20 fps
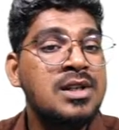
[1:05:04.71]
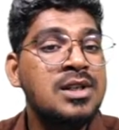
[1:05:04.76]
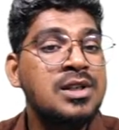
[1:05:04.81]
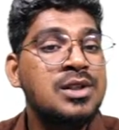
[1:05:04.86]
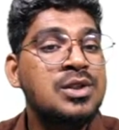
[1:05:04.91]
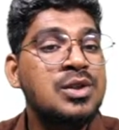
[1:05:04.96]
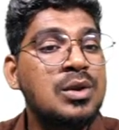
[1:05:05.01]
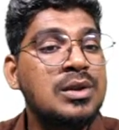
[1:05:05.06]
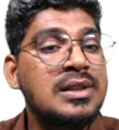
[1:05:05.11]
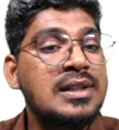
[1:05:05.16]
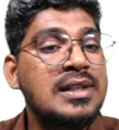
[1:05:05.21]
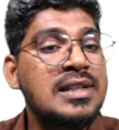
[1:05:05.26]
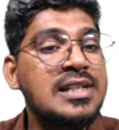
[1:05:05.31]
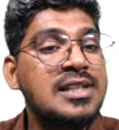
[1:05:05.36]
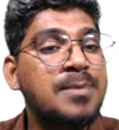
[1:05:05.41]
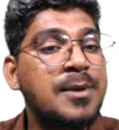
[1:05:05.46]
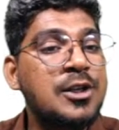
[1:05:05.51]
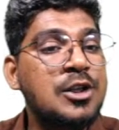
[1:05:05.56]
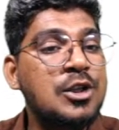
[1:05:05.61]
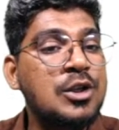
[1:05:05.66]
So
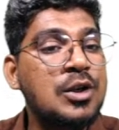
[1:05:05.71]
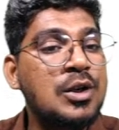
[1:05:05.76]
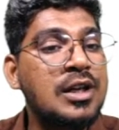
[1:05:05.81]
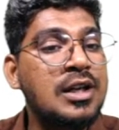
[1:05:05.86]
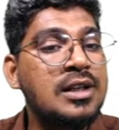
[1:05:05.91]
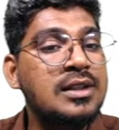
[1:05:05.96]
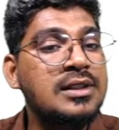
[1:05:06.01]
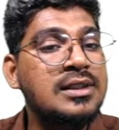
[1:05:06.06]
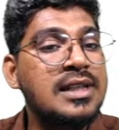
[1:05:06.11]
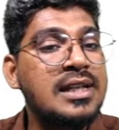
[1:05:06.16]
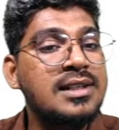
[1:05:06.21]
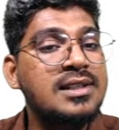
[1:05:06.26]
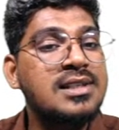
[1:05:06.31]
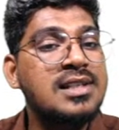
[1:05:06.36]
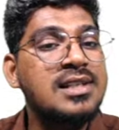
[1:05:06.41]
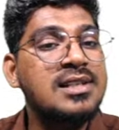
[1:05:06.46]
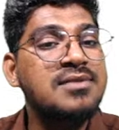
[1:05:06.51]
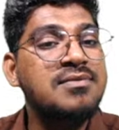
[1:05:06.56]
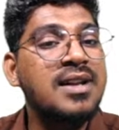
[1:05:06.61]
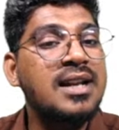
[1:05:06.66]
these particular
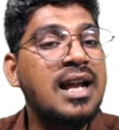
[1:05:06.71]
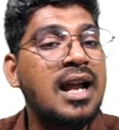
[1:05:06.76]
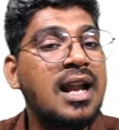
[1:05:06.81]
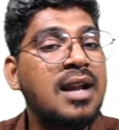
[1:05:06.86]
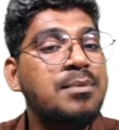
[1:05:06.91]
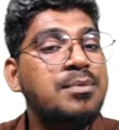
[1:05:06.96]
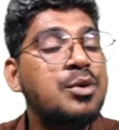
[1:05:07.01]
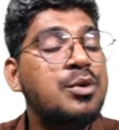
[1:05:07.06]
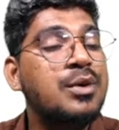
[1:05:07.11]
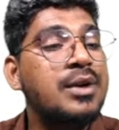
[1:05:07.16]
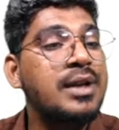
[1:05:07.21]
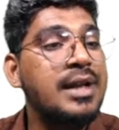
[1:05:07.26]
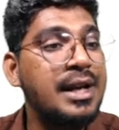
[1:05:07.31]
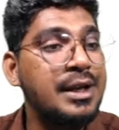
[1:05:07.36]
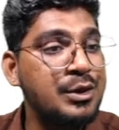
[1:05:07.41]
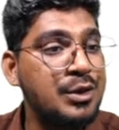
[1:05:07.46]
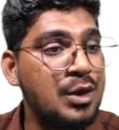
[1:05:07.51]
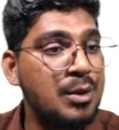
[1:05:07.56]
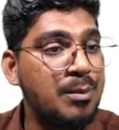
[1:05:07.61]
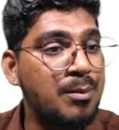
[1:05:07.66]
things will help to
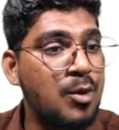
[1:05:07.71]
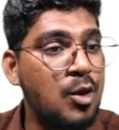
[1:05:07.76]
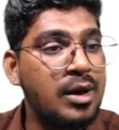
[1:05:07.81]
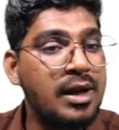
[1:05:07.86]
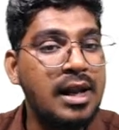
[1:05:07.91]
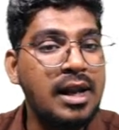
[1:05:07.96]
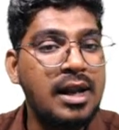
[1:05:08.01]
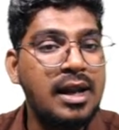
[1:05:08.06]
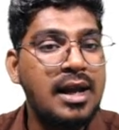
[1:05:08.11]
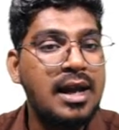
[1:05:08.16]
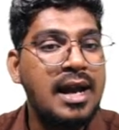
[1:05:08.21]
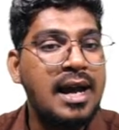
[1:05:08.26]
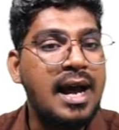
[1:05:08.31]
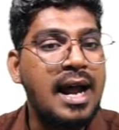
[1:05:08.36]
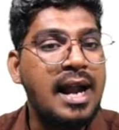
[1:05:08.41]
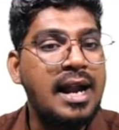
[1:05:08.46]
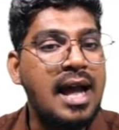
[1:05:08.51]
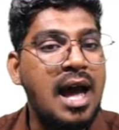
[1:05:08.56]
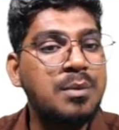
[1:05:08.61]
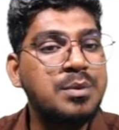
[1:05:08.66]
creating your model.
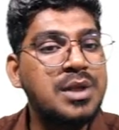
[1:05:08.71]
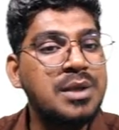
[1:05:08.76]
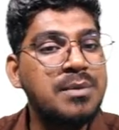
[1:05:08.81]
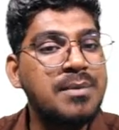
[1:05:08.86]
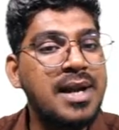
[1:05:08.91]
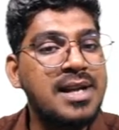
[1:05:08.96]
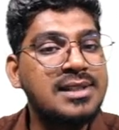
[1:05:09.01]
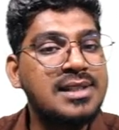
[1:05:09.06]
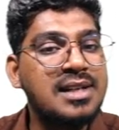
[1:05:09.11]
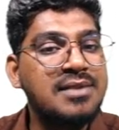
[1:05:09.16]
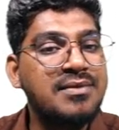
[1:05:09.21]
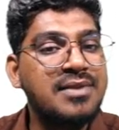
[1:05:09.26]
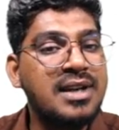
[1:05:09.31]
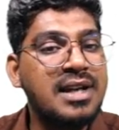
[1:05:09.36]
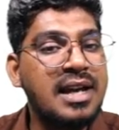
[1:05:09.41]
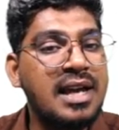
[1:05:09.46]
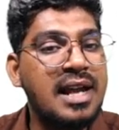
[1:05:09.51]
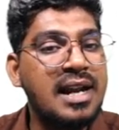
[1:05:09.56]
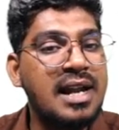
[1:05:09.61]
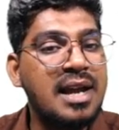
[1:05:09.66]
And optimizer,
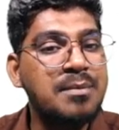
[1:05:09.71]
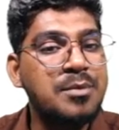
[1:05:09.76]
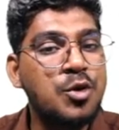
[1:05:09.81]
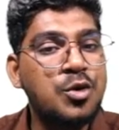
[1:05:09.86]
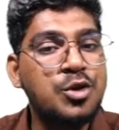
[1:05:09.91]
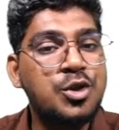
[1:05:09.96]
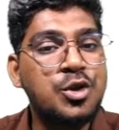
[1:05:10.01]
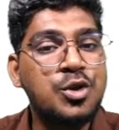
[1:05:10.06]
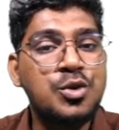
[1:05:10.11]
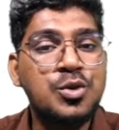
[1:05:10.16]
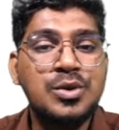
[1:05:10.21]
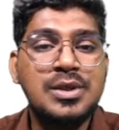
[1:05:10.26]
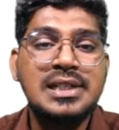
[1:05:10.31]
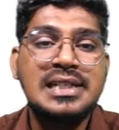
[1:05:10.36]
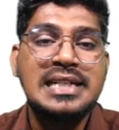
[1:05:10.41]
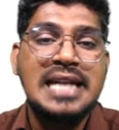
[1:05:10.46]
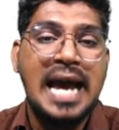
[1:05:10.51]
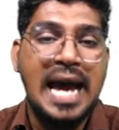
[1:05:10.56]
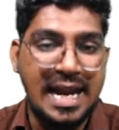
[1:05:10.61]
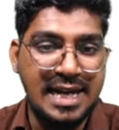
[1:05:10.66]
here I'm going to use
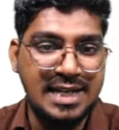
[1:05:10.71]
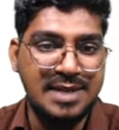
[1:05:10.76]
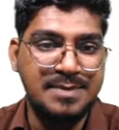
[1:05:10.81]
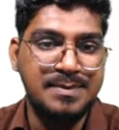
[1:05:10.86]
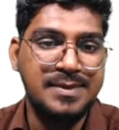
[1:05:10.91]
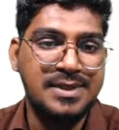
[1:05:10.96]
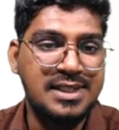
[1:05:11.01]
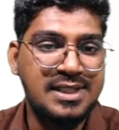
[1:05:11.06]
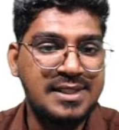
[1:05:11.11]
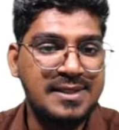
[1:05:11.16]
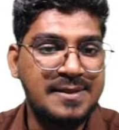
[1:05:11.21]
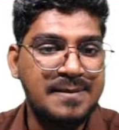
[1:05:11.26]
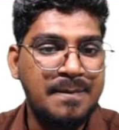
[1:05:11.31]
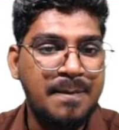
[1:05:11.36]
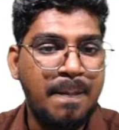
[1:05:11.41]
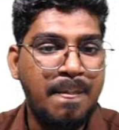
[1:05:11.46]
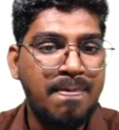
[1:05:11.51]
it Adams.